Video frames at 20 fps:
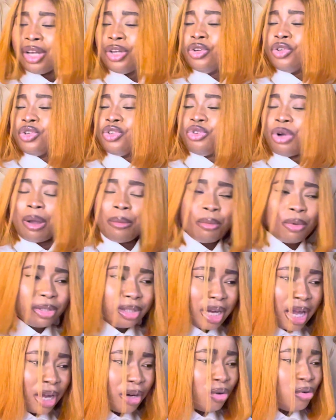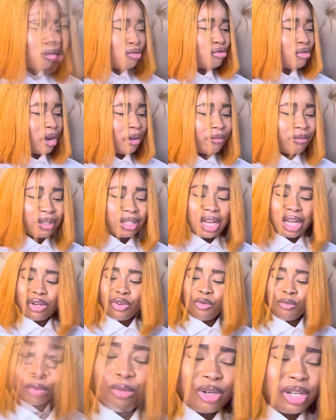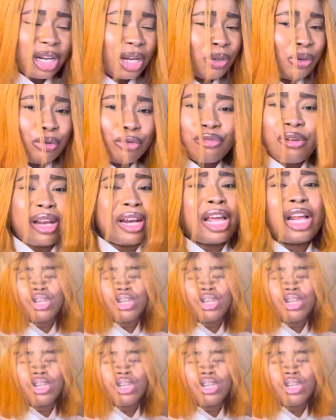no grandmother, no grandfather, no mother, no father,